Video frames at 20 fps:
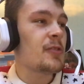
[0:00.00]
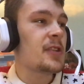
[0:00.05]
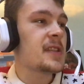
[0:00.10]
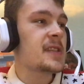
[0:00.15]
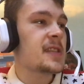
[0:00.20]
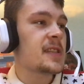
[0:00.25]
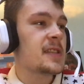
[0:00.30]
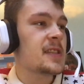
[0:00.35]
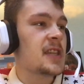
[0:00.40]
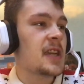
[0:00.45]

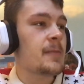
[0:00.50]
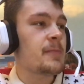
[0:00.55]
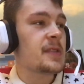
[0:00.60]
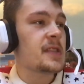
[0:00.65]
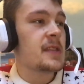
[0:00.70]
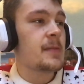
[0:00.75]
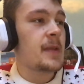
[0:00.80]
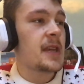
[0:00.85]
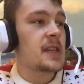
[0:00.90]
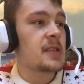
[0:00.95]
into
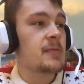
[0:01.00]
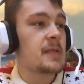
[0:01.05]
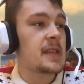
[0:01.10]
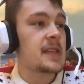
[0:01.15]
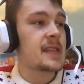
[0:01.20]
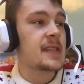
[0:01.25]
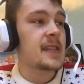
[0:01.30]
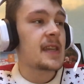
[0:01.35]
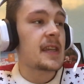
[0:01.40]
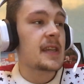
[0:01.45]
Champions League Match Week
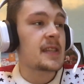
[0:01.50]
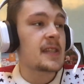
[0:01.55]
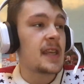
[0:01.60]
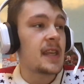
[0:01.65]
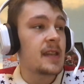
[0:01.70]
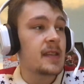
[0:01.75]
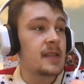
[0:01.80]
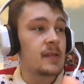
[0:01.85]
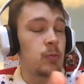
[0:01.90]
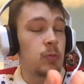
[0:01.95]
6,
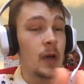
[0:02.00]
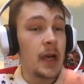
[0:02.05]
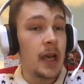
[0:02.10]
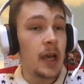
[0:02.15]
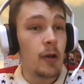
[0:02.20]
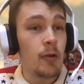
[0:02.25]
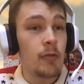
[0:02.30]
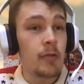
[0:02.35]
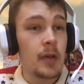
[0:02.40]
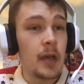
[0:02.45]
and
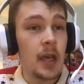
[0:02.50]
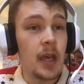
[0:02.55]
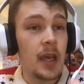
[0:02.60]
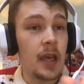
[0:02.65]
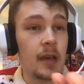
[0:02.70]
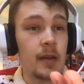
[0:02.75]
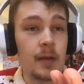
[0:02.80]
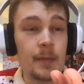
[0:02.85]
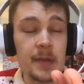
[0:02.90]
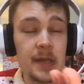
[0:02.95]
wow,
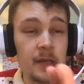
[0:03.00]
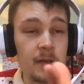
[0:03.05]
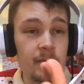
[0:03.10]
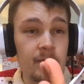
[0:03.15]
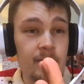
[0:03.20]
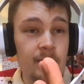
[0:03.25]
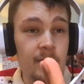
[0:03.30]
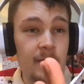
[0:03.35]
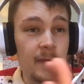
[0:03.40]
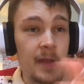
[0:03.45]

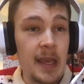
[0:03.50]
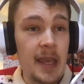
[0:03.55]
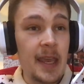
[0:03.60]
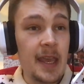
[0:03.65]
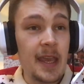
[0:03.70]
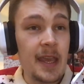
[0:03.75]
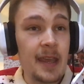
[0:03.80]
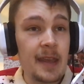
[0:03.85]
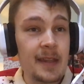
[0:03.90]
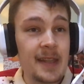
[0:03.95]

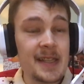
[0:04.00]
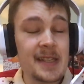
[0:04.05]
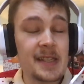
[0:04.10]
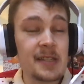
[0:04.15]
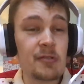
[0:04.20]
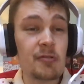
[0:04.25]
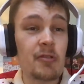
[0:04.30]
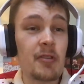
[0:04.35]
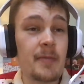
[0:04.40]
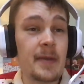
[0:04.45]
this
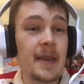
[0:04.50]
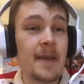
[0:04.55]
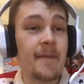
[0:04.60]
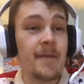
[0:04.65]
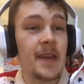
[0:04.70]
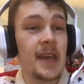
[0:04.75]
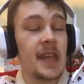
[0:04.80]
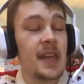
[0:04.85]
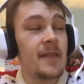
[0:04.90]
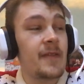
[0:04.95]
is going to be a
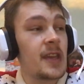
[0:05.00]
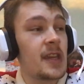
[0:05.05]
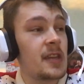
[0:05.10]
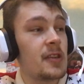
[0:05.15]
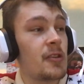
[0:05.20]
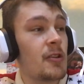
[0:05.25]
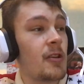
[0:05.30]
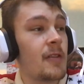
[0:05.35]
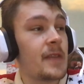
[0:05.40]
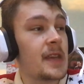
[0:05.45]
very,
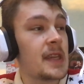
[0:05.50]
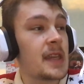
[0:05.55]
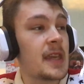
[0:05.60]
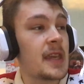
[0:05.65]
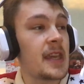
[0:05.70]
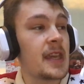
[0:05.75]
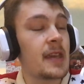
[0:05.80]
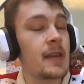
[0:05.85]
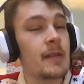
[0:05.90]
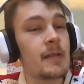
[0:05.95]
very
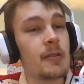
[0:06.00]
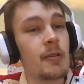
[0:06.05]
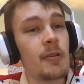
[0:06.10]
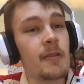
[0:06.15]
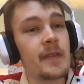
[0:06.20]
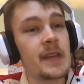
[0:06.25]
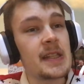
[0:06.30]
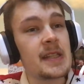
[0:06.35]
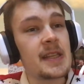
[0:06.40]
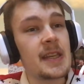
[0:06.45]

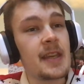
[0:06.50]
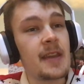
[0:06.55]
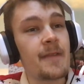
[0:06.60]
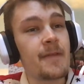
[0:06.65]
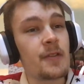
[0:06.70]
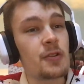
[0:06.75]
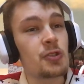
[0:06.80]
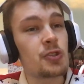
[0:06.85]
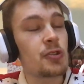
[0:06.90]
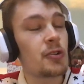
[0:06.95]
nervy day
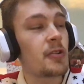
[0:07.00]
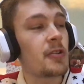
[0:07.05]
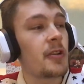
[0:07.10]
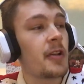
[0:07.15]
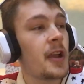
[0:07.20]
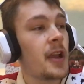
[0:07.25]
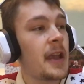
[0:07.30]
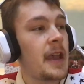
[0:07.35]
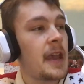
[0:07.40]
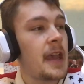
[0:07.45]
for sure.
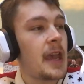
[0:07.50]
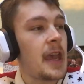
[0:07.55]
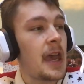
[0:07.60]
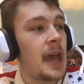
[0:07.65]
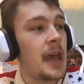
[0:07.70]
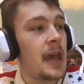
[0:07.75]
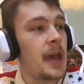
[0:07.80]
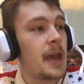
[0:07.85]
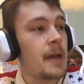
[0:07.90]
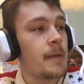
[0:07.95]

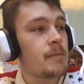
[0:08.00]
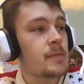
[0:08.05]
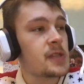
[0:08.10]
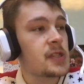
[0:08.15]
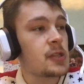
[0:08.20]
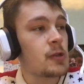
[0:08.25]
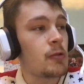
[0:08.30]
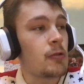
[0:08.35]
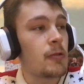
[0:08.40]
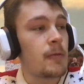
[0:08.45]

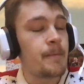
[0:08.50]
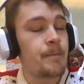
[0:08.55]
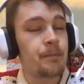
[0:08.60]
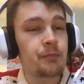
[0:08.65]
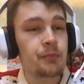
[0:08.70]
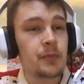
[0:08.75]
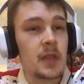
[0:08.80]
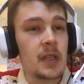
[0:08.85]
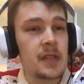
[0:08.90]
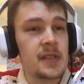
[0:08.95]
So,
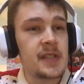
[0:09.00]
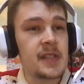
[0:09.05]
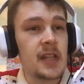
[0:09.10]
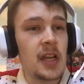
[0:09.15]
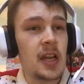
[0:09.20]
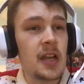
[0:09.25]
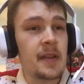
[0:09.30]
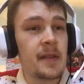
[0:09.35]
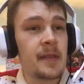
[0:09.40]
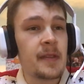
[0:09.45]

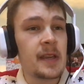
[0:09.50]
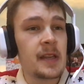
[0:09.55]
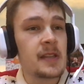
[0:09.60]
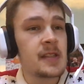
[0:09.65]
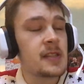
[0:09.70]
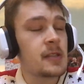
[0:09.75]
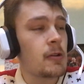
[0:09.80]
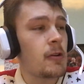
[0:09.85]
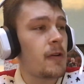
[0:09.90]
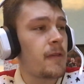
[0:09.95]
starting
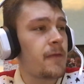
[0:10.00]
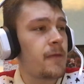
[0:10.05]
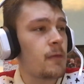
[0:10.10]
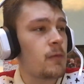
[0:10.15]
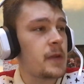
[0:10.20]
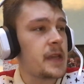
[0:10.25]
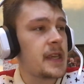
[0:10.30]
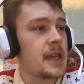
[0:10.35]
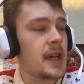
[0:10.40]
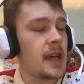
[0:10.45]
things off,
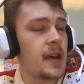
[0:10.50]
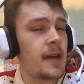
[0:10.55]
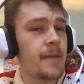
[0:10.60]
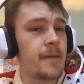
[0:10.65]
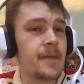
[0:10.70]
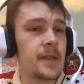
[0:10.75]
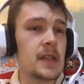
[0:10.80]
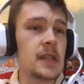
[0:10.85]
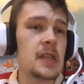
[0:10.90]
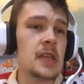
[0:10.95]
we
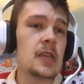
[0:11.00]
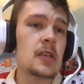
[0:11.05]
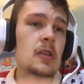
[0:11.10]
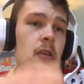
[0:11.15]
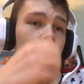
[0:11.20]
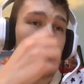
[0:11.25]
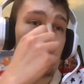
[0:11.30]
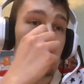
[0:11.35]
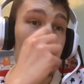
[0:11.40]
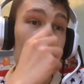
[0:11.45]
have
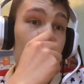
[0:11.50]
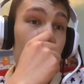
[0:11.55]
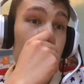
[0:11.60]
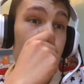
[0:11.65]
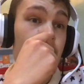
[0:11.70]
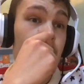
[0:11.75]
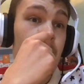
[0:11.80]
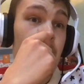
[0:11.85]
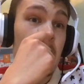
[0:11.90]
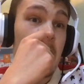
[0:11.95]
the
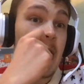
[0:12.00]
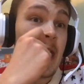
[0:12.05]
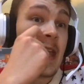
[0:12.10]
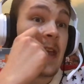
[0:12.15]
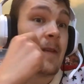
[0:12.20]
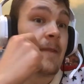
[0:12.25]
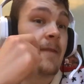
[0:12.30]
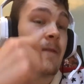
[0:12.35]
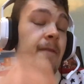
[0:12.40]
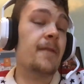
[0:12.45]
Group
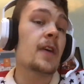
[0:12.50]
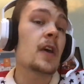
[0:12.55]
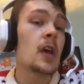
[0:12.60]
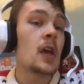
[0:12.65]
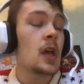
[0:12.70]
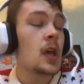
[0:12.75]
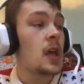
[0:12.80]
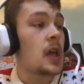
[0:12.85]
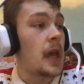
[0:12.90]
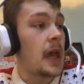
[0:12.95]
F,
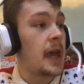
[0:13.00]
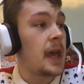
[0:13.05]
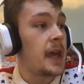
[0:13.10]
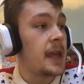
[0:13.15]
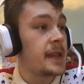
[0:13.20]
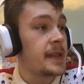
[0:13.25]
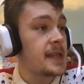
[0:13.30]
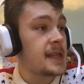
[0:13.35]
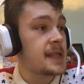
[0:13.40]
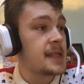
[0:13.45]

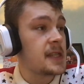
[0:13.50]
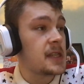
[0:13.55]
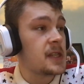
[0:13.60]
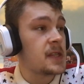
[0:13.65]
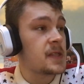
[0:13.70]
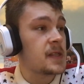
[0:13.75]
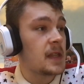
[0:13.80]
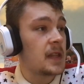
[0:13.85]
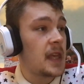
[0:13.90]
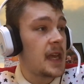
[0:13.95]
and this
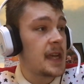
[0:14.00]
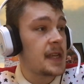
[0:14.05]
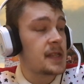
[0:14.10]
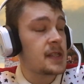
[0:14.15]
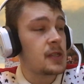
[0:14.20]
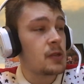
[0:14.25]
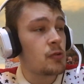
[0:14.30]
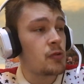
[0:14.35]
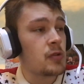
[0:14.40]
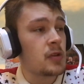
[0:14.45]
is
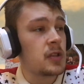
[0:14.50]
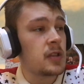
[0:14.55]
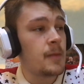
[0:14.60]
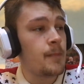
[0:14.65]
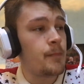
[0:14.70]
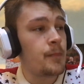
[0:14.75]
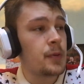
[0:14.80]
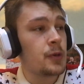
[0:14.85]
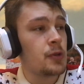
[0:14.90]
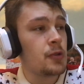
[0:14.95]
Lazio
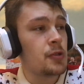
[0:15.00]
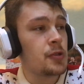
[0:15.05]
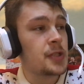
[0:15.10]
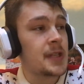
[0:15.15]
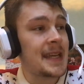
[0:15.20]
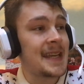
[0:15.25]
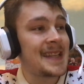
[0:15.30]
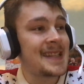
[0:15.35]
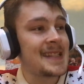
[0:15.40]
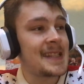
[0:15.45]
Club Brugge
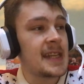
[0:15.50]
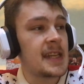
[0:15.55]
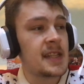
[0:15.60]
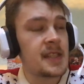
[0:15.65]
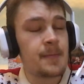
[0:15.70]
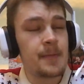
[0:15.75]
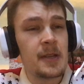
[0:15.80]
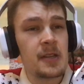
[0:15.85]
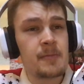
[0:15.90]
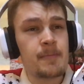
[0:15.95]
and
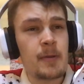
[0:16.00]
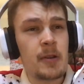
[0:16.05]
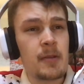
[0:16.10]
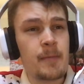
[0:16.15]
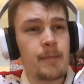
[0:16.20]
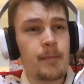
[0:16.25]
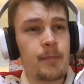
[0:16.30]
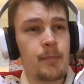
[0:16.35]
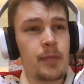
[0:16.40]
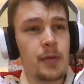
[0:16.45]
Zenit
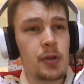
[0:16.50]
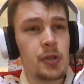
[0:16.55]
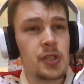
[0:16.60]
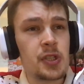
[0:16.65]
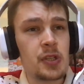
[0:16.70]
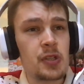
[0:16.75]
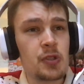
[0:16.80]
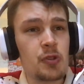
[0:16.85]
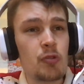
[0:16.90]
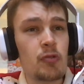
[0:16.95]
Petersburg
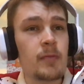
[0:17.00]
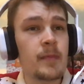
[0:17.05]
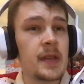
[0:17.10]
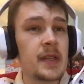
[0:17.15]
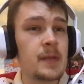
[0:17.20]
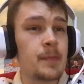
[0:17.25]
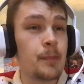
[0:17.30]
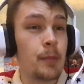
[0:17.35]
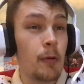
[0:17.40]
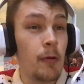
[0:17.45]
Borussia
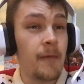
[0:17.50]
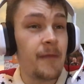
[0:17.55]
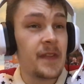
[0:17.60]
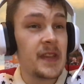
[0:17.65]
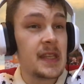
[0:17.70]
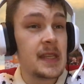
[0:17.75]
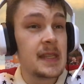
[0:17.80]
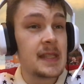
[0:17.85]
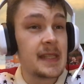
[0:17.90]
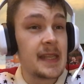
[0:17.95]
Dortmund. Both
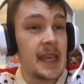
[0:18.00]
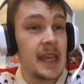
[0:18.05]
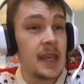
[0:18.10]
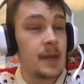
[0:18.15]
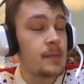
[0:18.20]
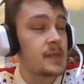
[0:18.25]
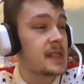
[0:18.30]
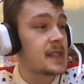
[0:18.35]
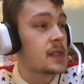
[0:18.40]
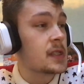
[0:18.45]
of these
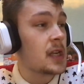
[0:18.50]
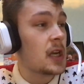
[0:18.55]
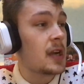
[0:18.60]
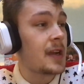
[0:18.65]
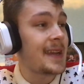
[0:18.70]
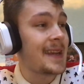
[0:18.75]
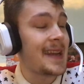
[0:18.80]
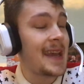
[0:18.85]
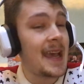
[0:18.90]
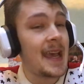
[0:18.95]
games
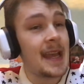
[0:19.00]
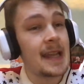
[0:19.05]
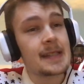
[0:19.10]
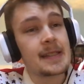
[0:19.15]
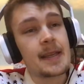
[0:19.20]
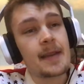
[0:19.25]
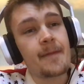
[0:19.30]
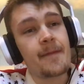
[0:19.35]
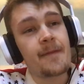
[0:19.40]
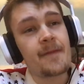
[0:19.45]
starting at
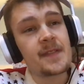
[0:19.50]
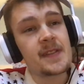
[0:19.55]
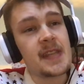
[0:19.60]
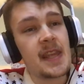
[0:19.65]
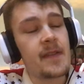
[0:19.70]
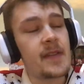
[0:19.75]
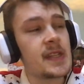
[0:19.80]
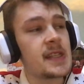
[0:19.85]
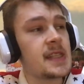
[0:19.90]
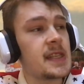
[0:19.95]

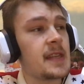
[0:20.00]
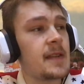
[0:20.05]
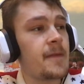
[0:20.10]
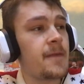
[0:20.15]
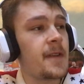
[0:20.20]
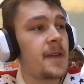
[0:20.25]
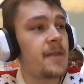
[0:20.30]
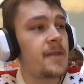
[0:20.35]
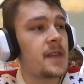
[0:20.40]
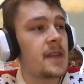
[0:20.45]

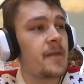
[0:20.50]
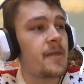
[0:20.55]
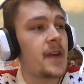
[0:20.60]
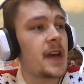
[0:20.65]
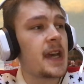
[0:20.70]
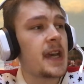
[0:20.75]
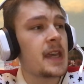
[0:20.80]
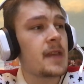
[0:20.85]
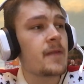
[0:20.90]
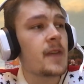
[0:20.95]

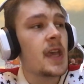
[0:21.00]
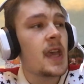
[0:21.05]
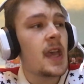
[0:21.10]
17:55